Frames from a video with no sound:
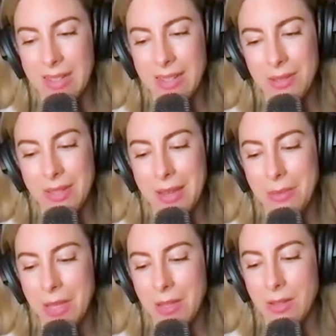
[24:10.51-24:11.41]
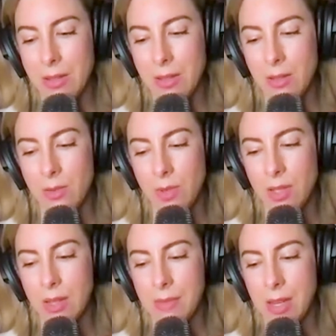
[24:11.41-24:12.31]
I don't know what that means. What does
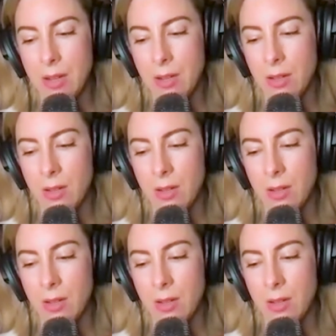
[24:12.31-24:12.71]
that mean?